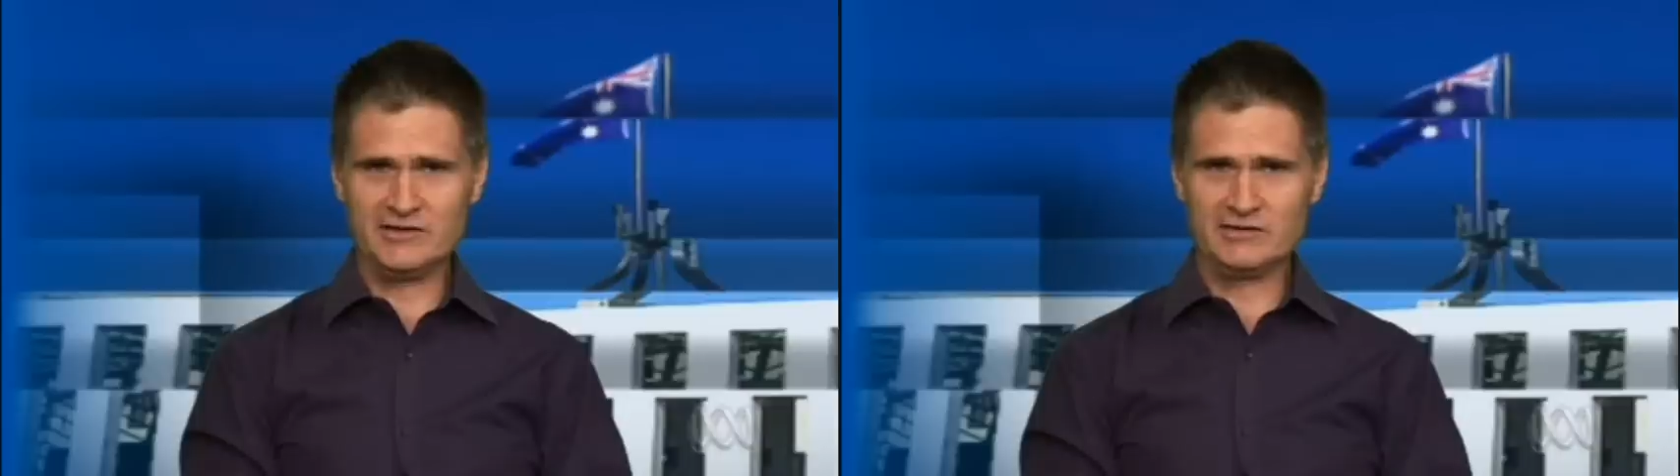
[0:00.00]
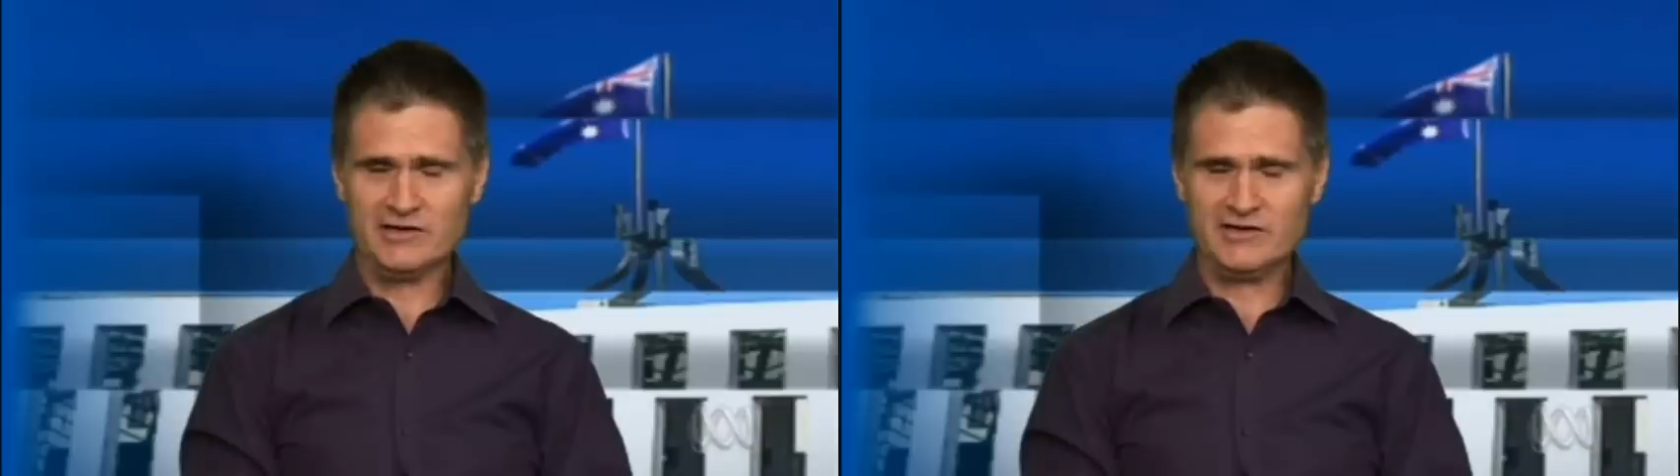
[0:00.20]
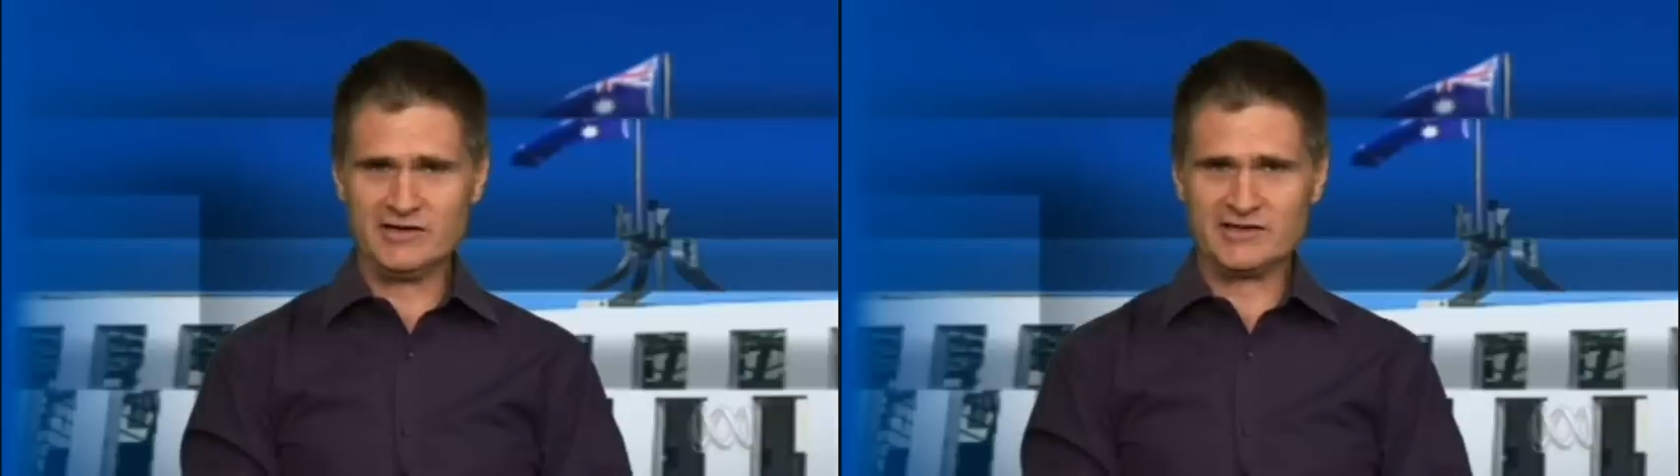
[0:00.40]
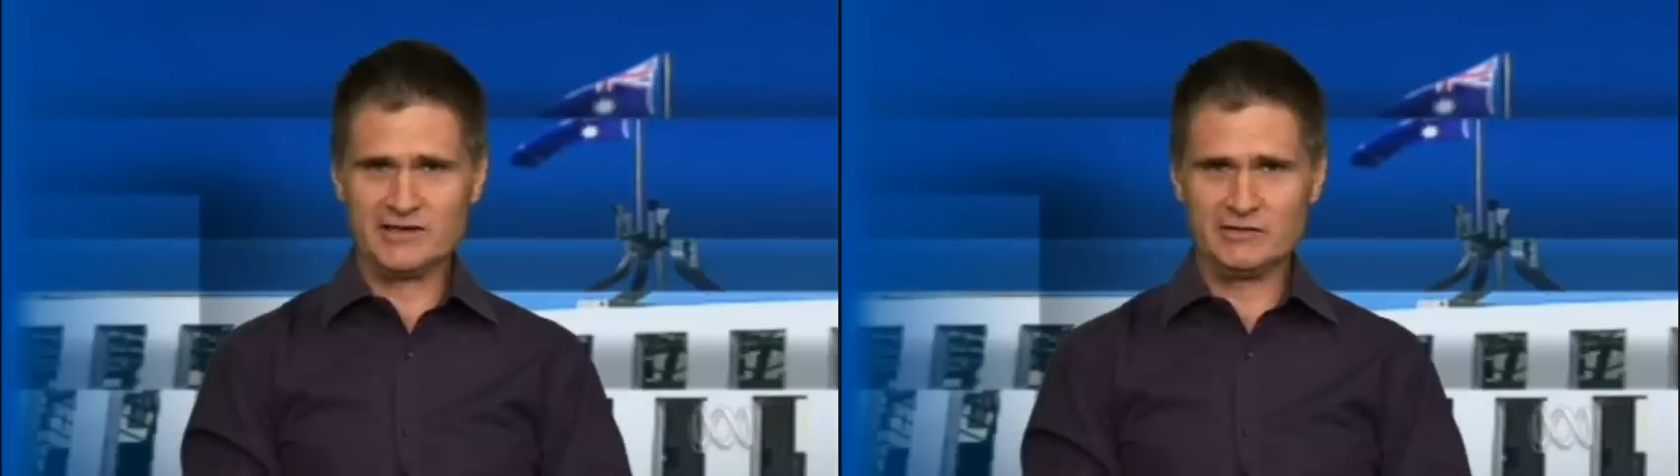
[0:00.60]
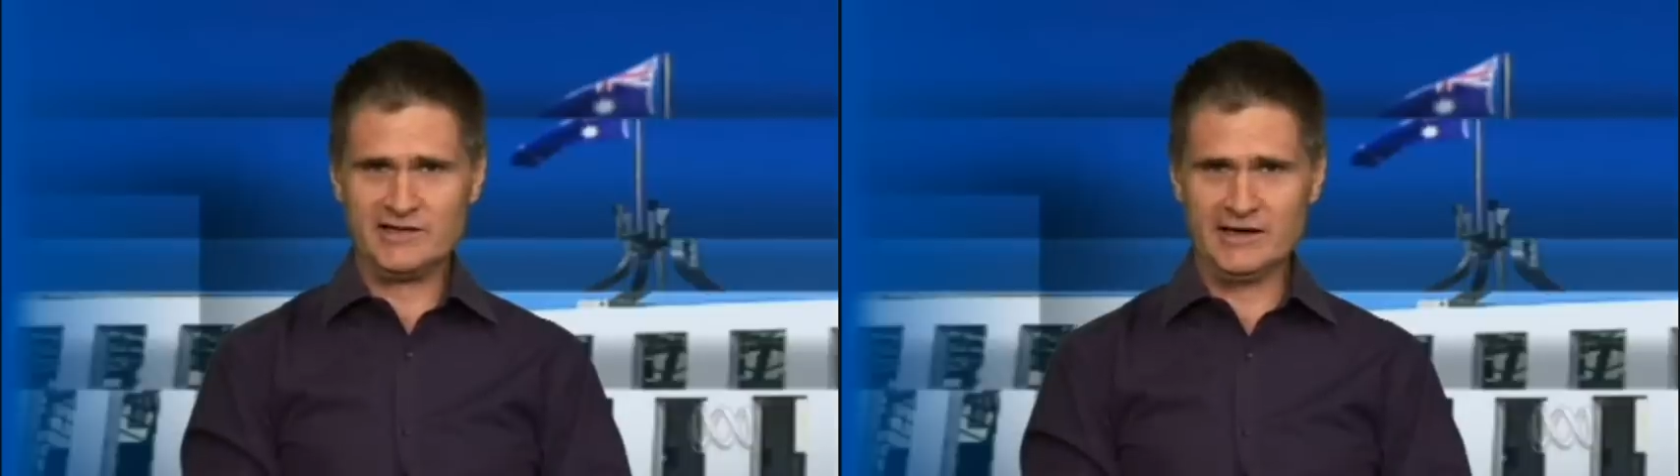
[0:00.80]

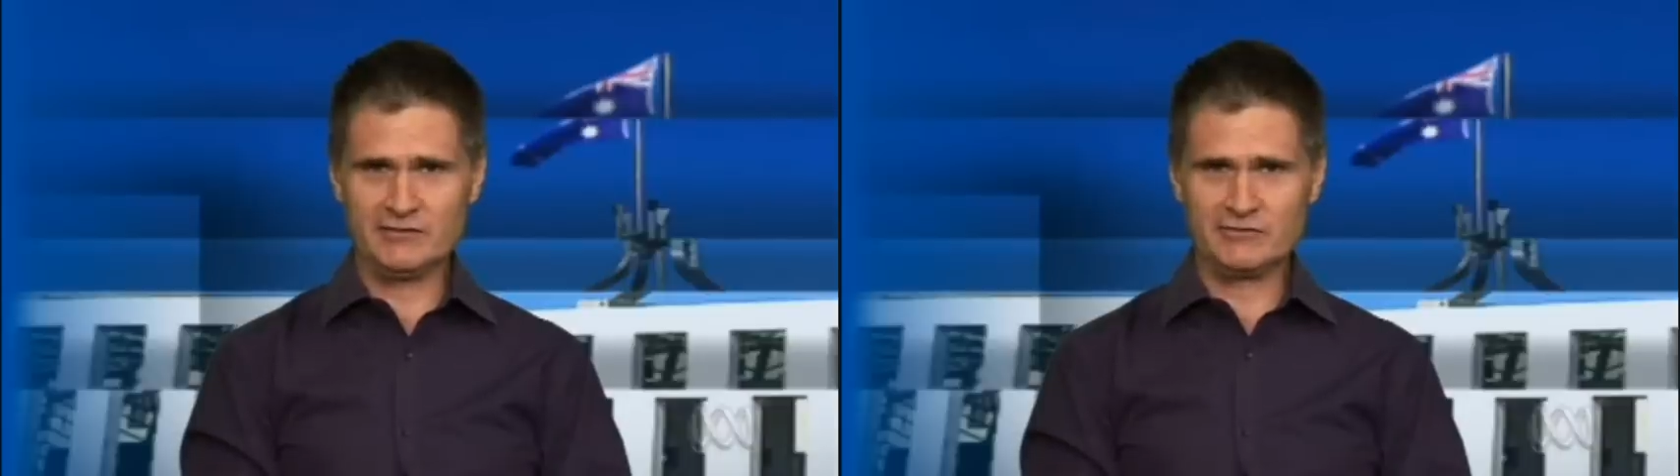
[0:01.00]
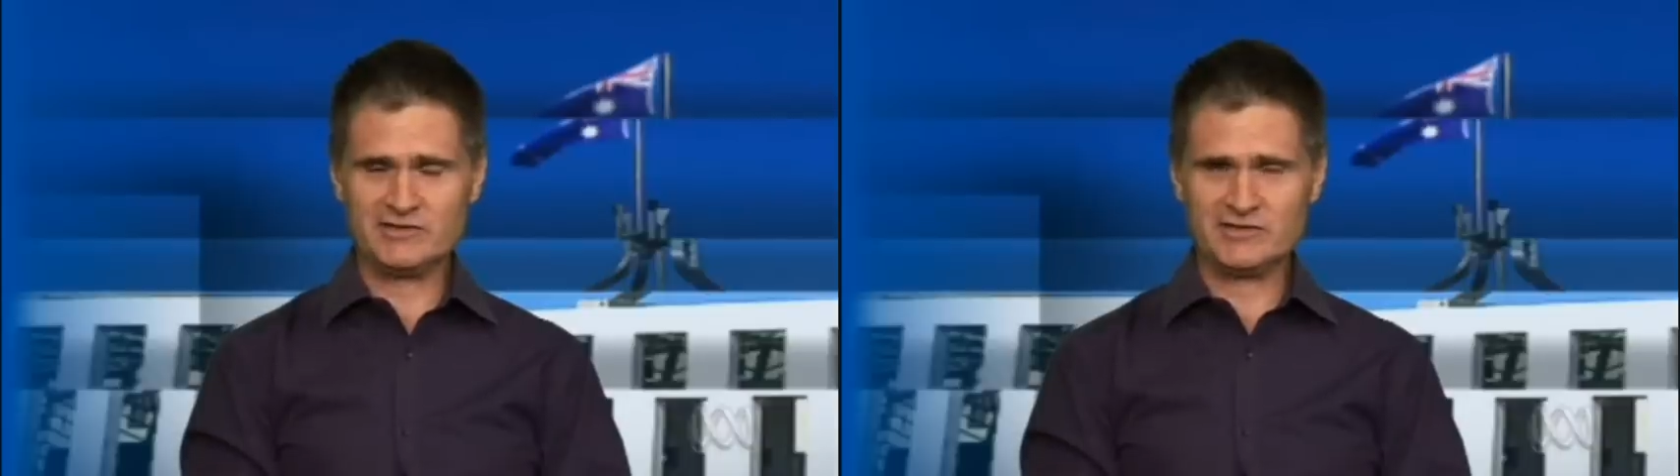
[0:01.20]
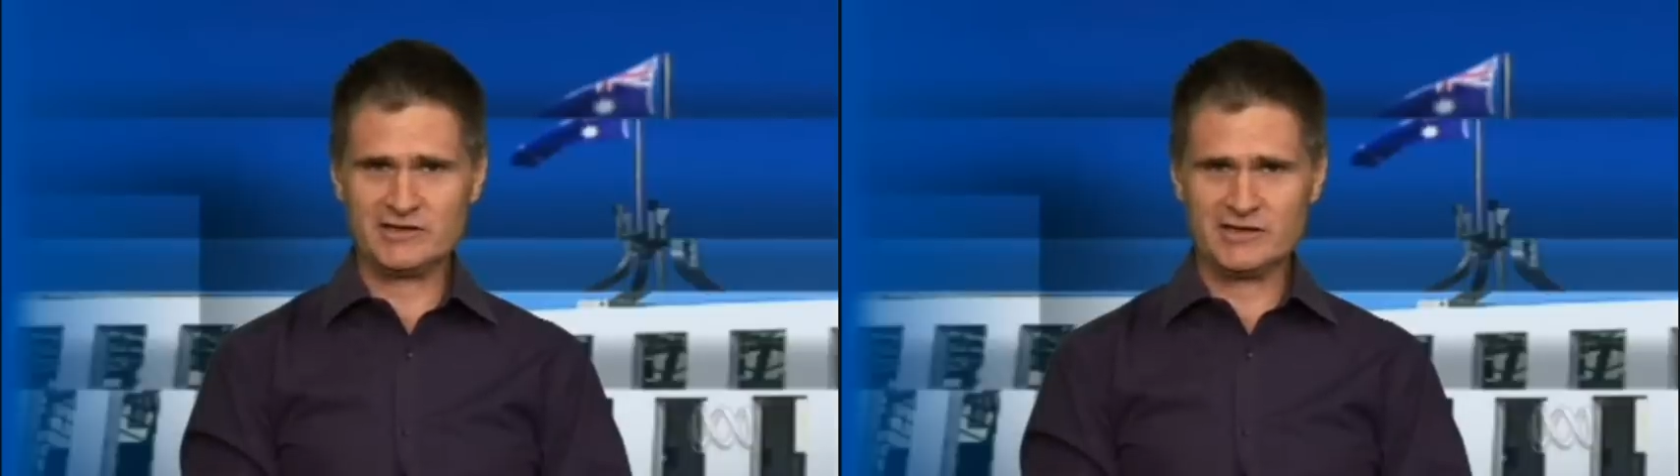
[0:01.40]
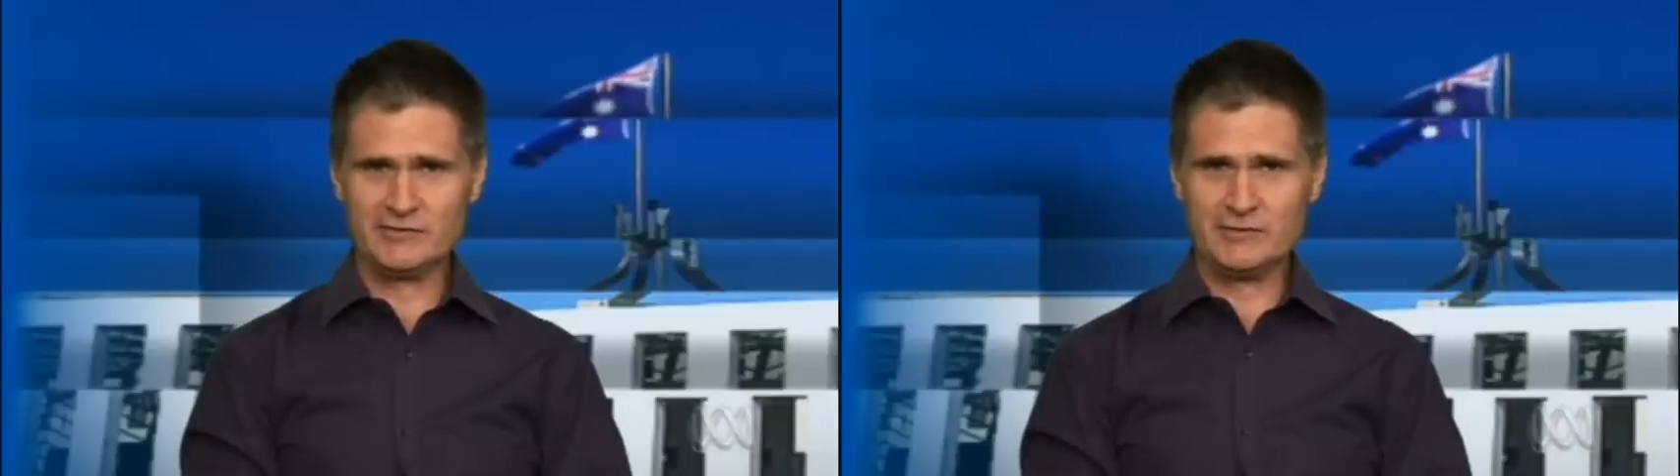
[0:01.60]
to